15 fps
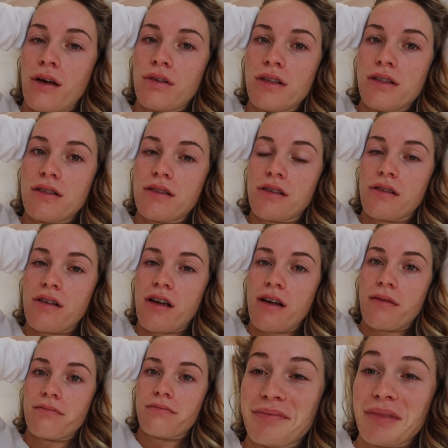on
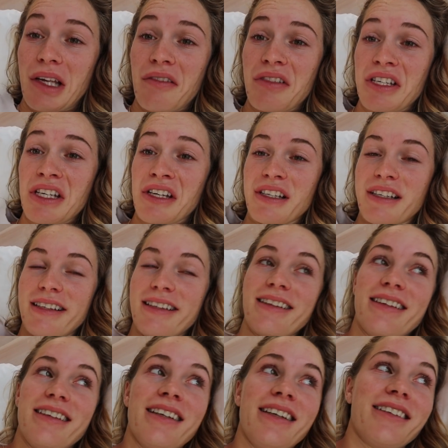Instagram. I haven't done
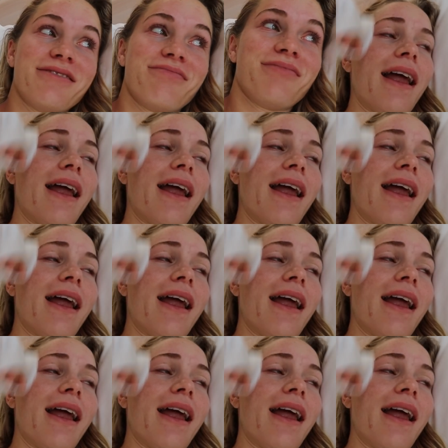anything yet.